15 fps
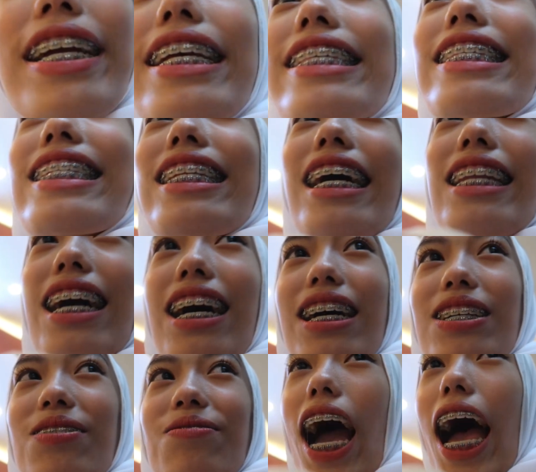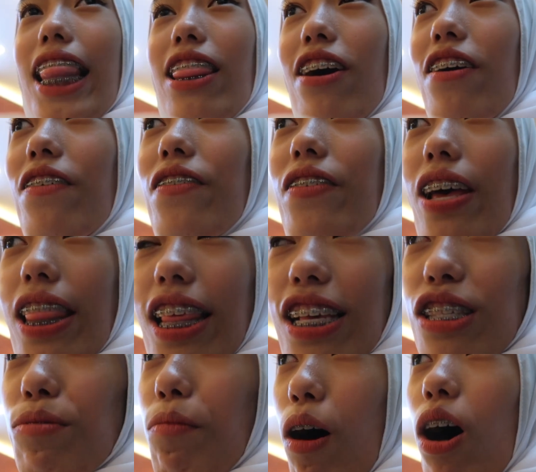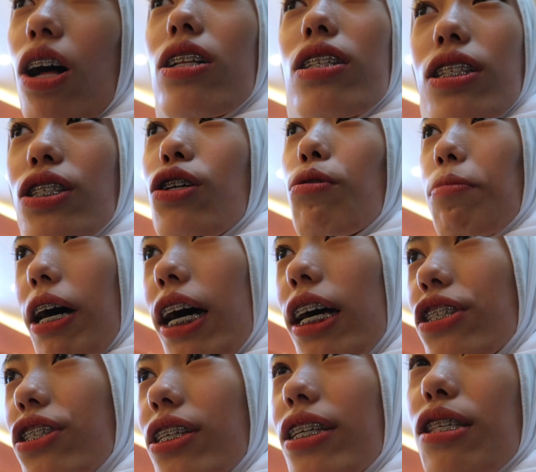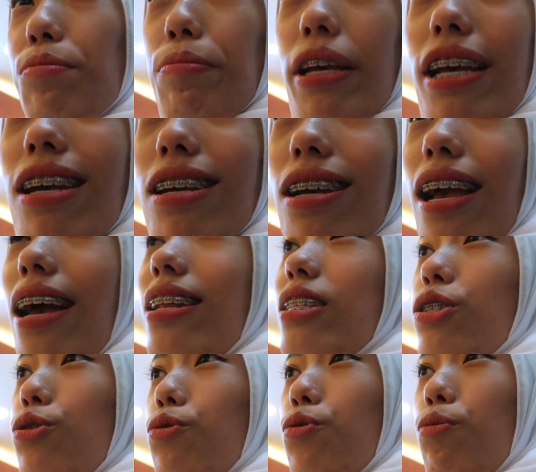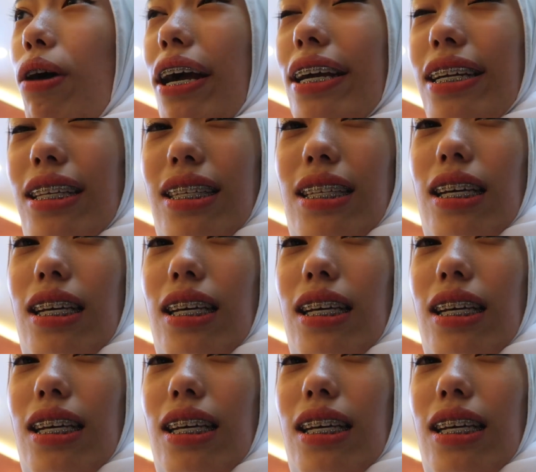is Nana? I love this mall so much. It's big and it's white